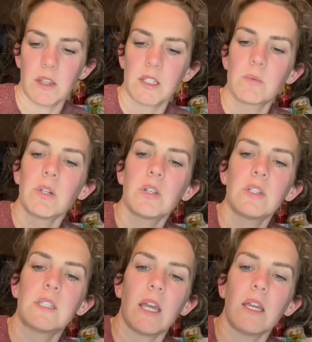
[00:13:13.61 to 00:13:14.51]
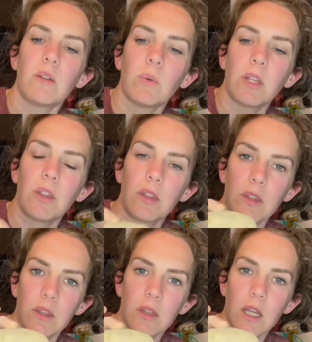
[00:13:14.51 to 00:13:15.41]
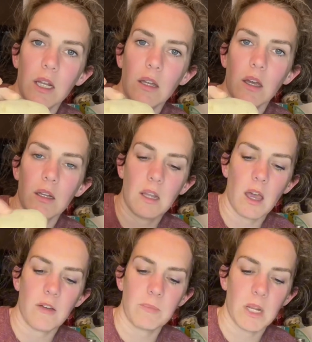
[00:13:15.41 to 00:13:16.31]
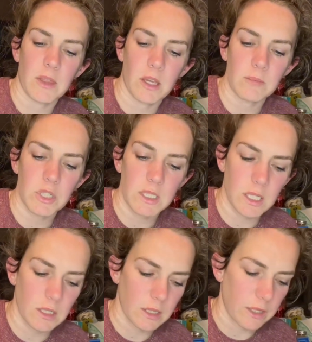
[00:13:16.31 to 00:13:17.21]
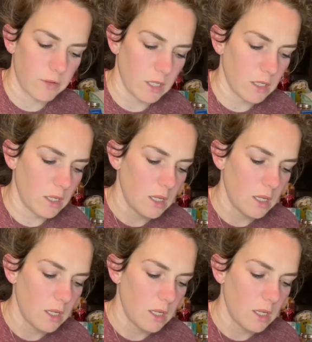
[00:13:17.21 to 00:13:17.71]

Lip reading: This one could take with getting cut in half, but I think I'm just gonna leave it